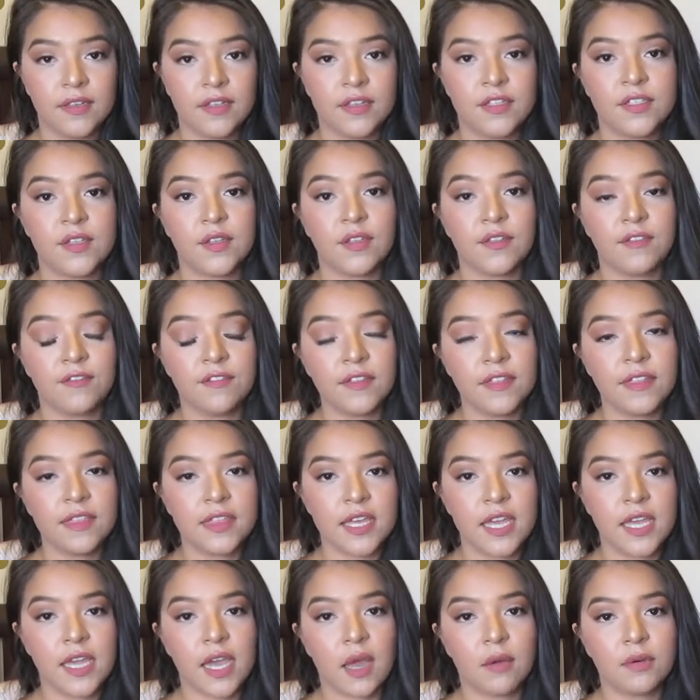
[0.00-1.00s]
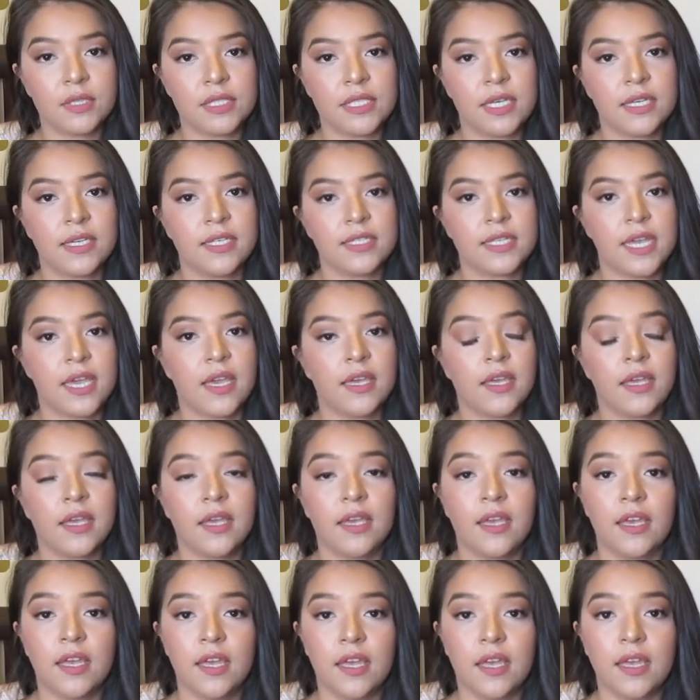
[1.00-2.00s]
So the 5th thing I would say to take
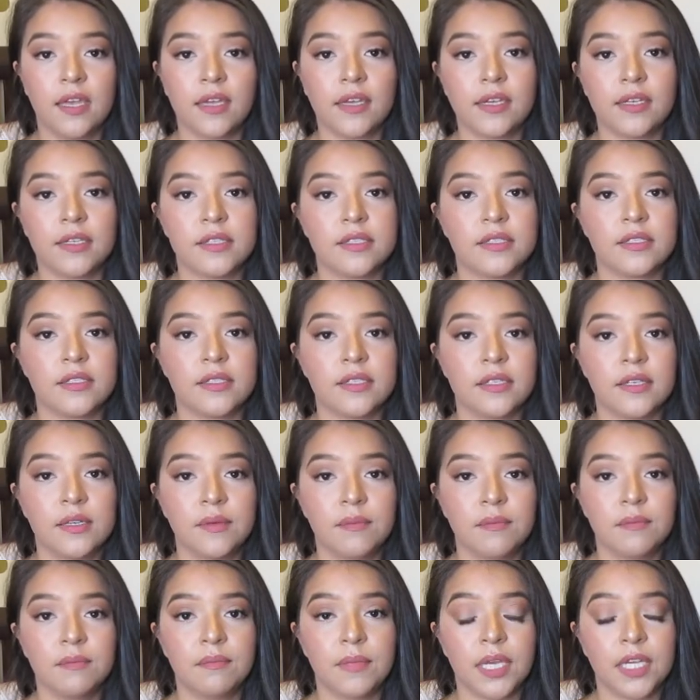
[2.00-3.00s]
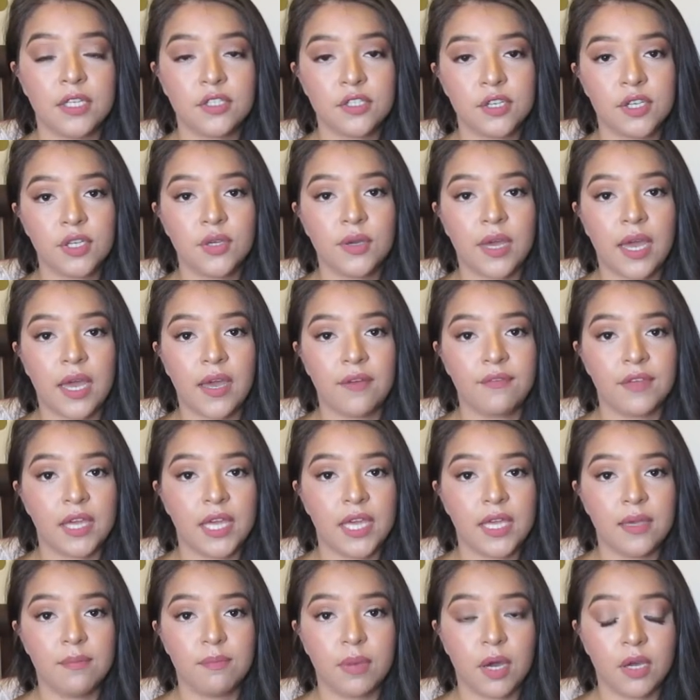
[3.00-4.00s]
is make sure you have
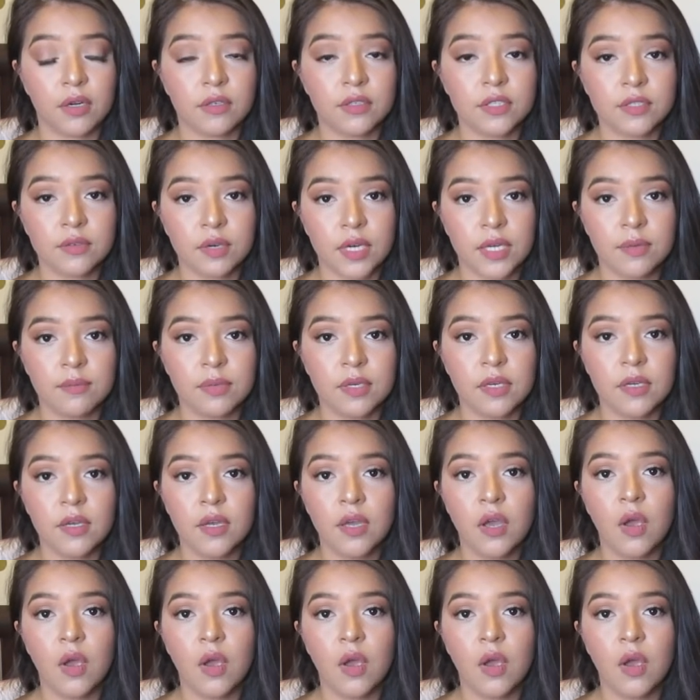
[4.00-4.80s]
a bottle scrub